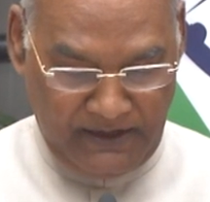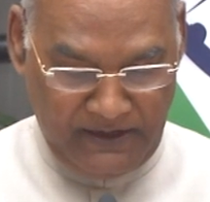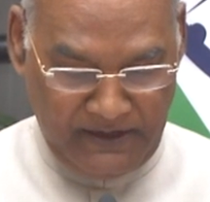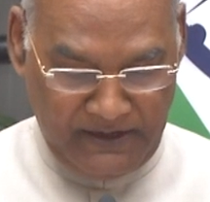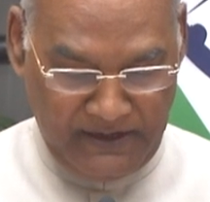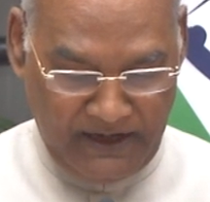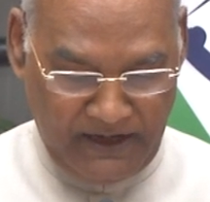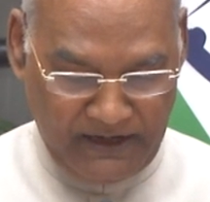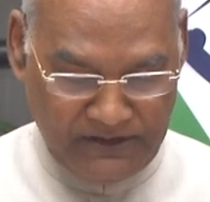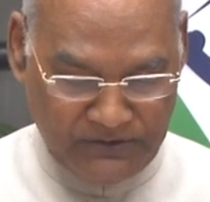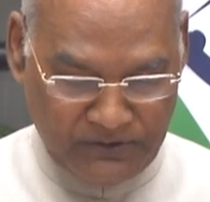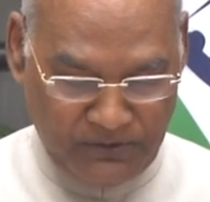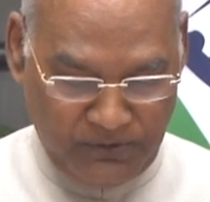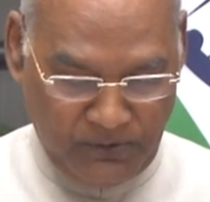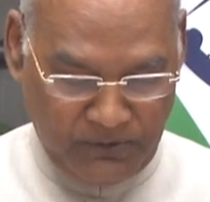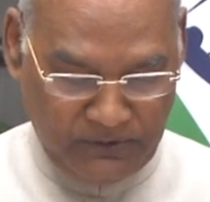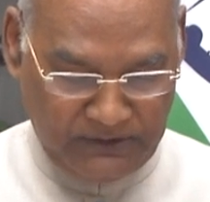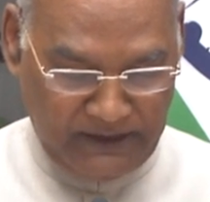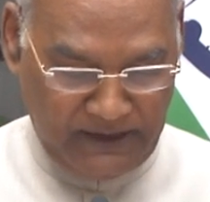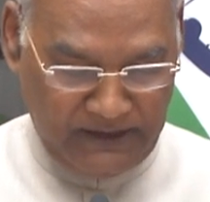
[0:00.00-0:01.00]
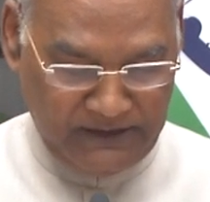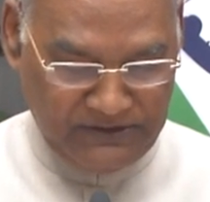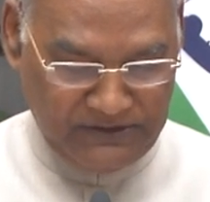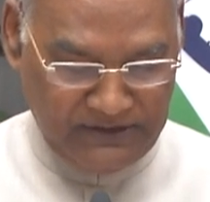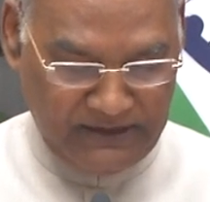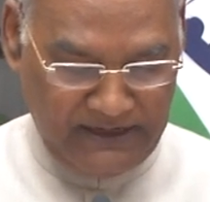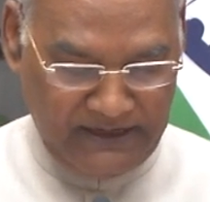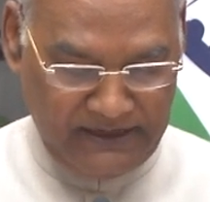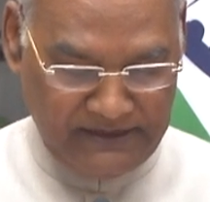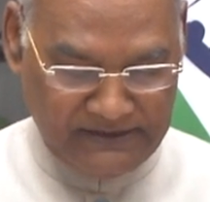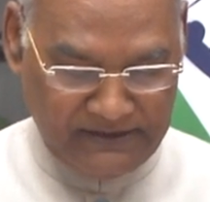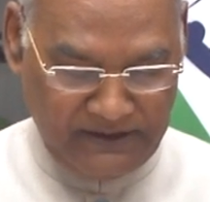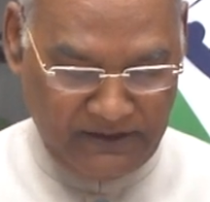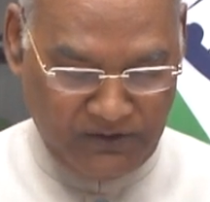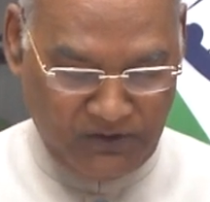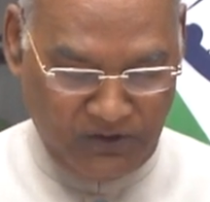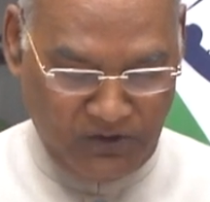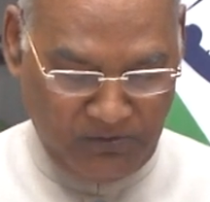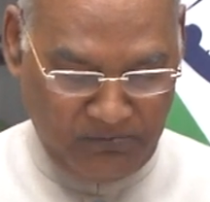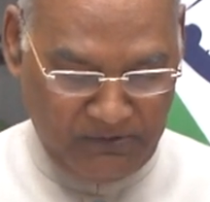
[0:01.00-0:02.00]
India's growth and Chile's
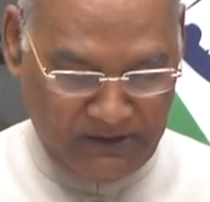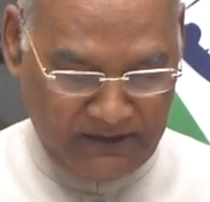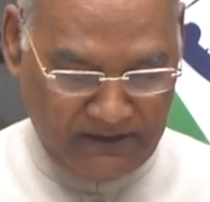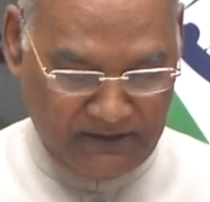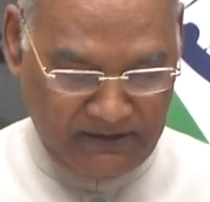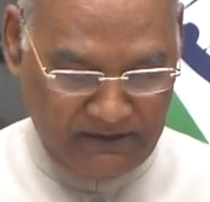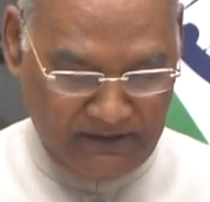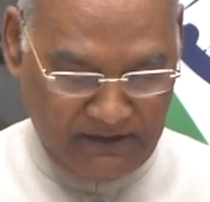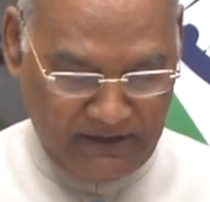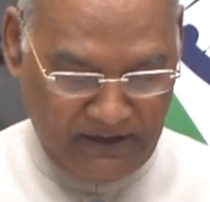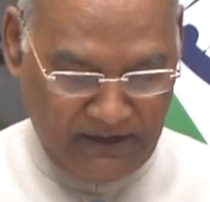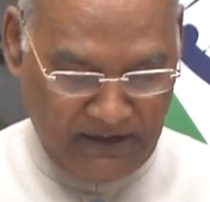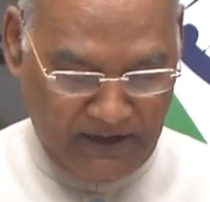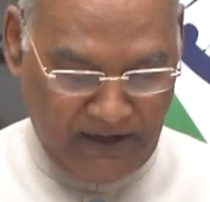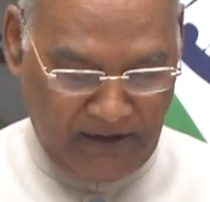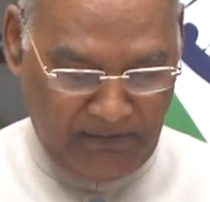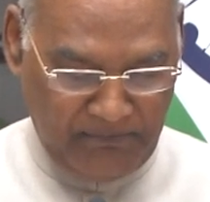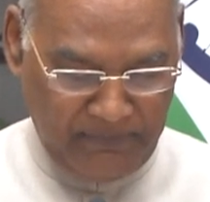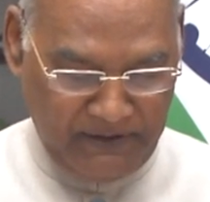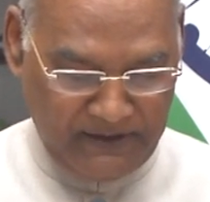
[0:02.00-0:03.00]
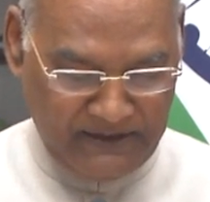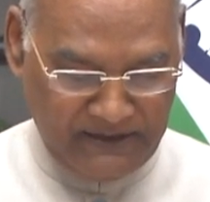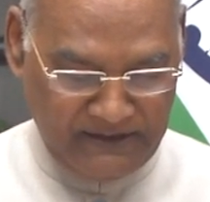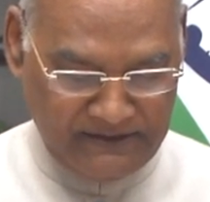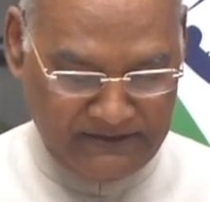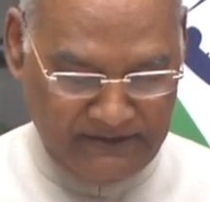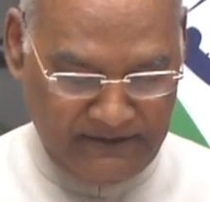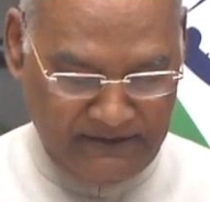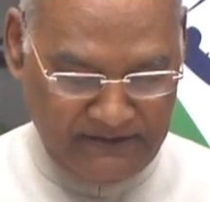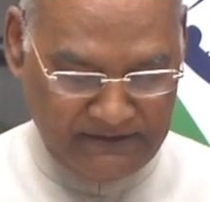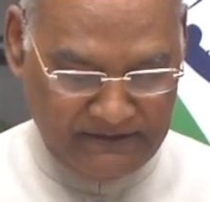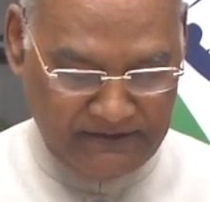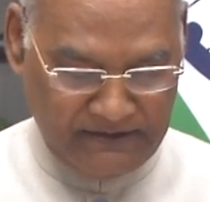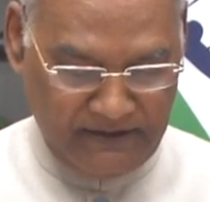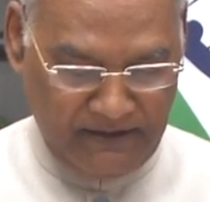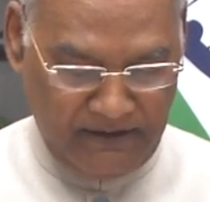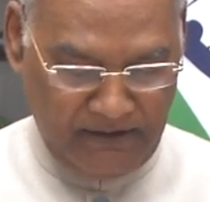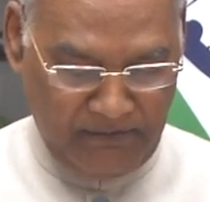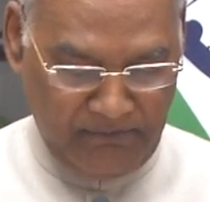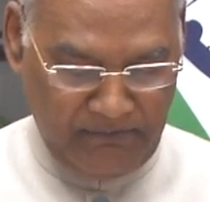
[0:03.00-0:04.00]
economic competencies
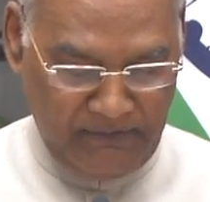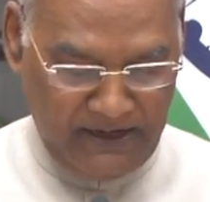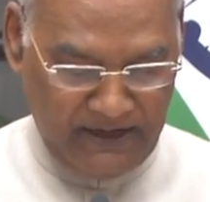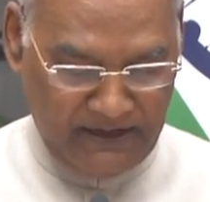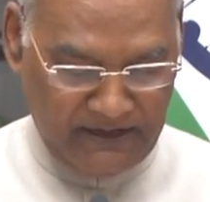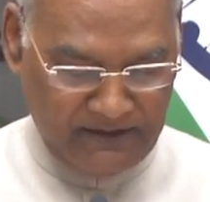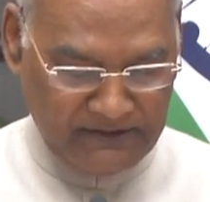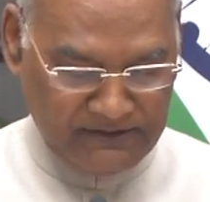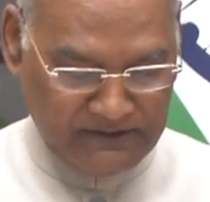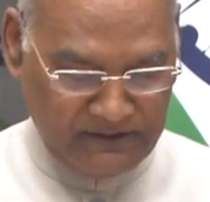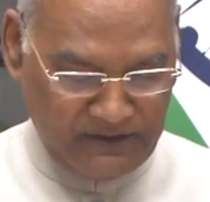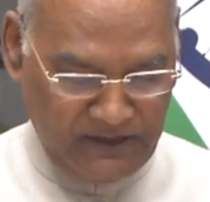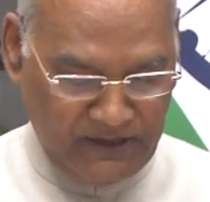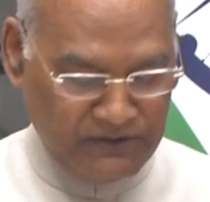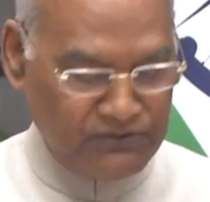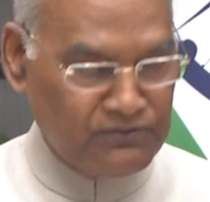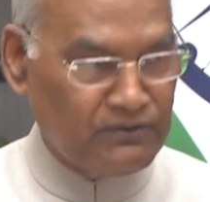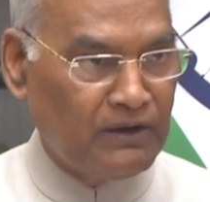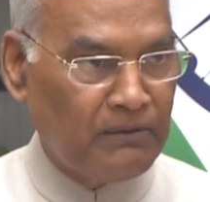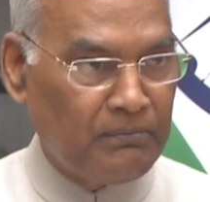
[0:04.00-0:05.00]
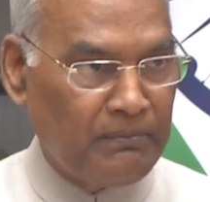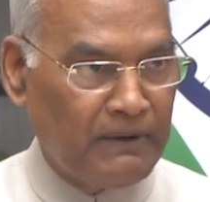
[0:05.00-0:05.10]
make us natural